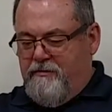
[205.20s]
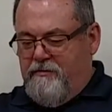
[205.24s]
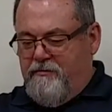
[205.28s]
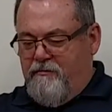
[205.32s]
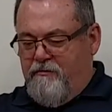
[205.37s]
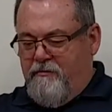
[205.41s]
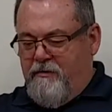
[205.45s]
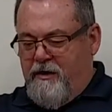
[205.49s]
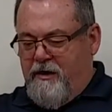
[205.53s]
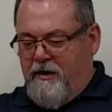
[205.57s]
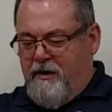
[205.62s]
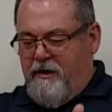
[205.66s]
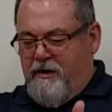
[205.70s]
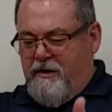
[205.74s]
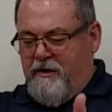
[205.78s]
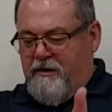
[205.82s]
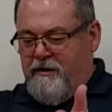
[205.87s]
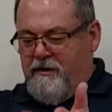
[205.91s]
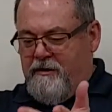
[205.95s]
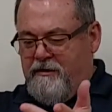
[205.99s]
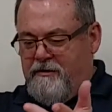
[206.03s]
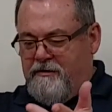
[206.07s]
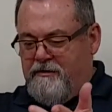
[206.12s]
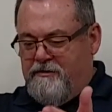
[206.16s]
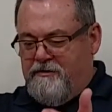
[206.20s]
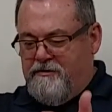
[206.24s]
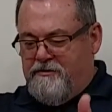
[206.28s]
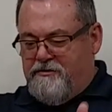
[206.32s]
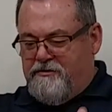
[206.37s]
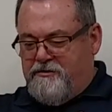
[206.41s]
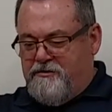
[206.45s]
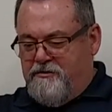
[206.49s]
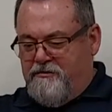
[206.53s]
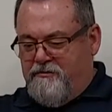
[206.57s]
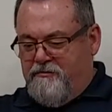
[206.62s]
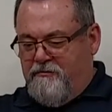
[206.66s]

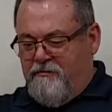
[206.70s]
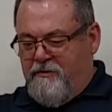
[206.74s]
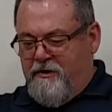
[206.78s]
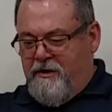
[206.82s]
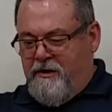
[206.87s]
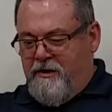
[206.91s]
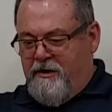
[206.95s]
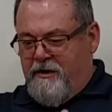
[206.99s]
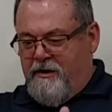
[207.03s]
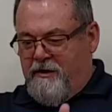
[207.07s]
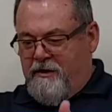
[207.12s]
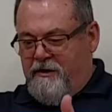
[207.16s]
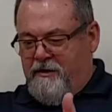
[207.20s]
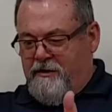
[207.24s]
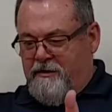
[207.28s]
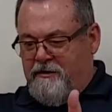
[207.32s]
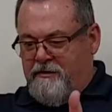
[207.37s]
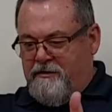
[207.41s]
Rise, rise.